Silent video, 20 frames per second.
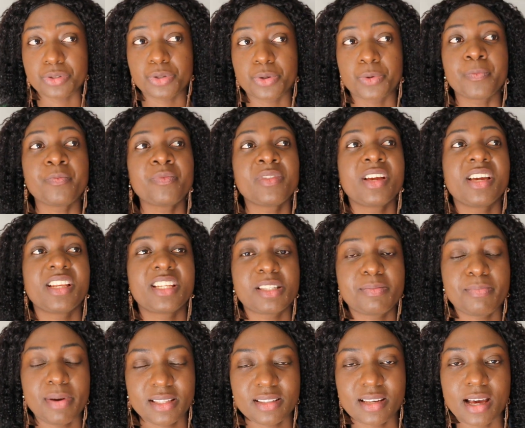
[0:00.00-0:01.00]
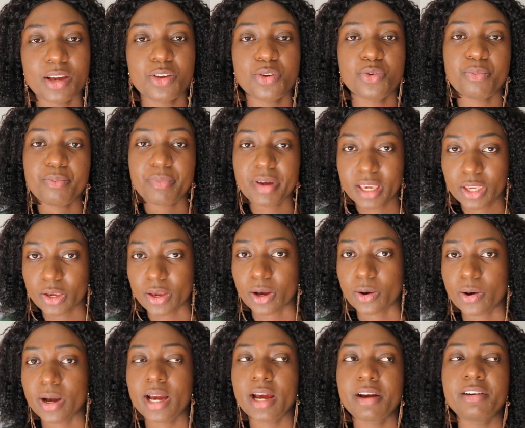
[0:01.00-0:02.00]
So it is better you make your
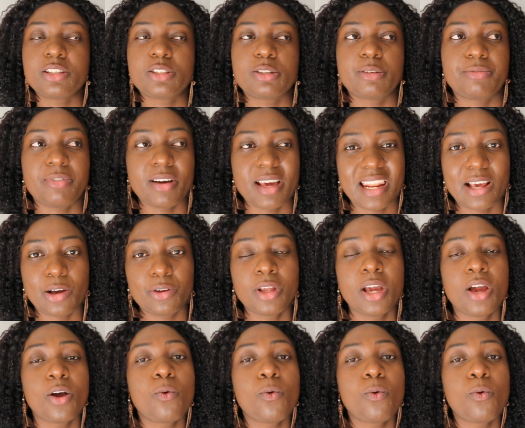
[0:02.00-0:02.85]
inquiry to find out